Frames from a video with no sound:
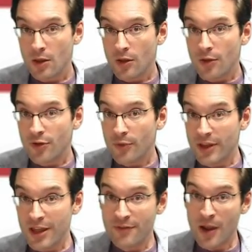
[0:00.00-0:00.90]
So
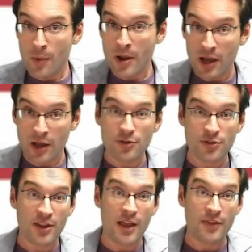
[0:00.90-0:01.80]
if I want to
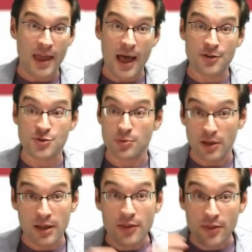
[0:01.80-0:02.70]
understand the algebra
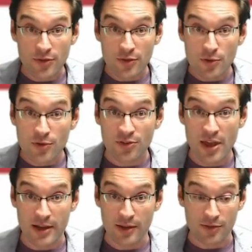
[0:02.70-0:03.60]
in these two
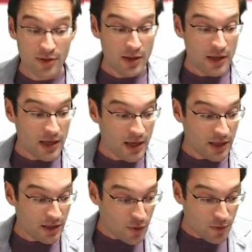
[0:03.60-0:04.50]
settings, uh,
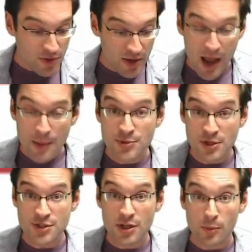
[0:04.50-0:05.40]
using
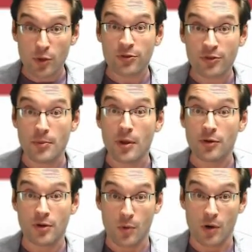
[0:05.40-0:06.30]
objects that are more
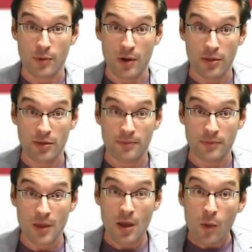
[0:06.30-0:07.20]
familiar to work with,
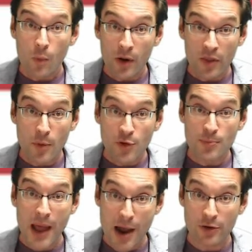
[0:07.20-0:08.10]
one of the most
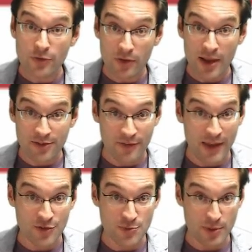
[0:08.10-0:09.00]
powerful kinds of
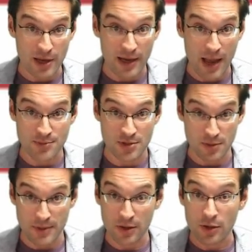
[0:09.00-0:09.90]
algebraic object that
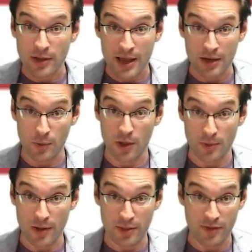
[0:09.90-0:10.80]
we learn how to work
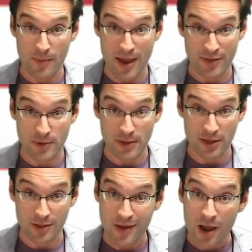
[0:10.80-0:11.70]
with in the math
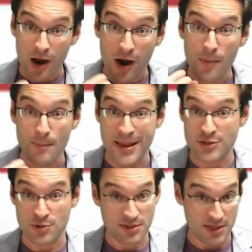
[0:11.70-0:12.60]
curriculum are
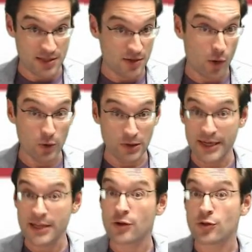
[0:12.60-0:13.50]
matrices or
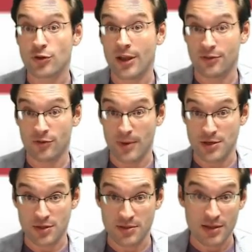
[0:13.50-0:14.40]
linear
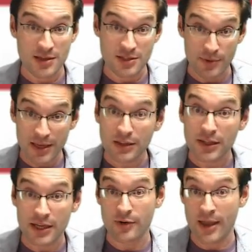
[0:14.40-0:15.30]
transformations. So in
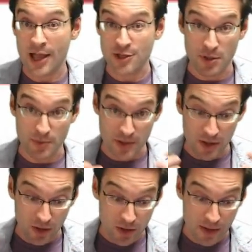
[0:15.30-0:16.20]
linear algebra, we
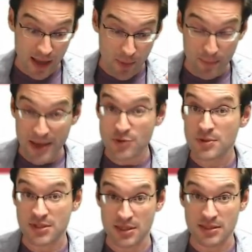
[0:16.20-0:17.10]
learn how
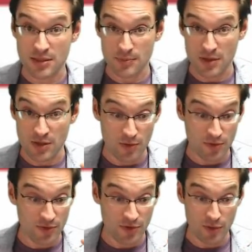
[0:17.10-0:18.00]
matrices can be
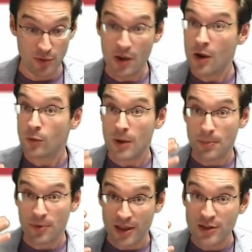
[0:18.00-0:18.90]
used to
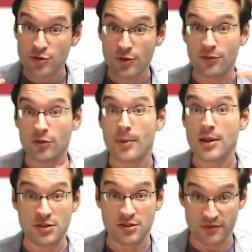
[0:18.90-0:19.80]
represent
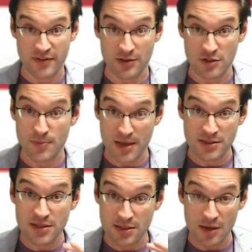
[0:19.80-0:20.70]
transformations of vector
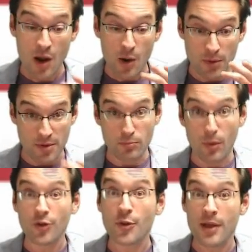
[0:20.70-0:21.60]
spaces. And when we
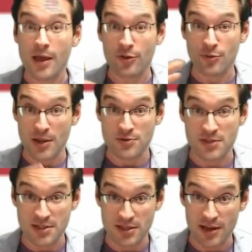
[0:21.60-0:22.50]
multiply those
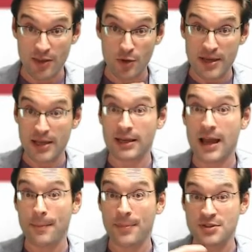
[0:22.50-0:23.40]
matrices together, we get
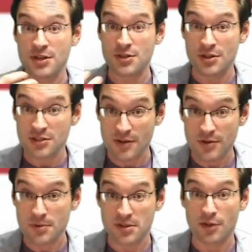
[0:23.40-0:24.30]
compositions of
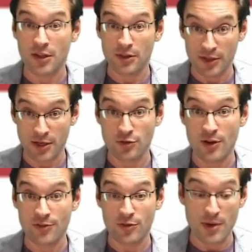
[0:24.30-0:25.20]
the resulting linear
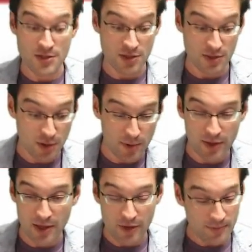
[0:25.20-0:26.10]
transformations one with
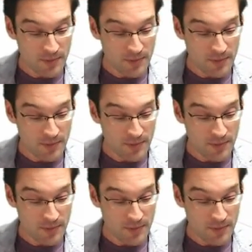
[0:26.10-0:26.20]
another.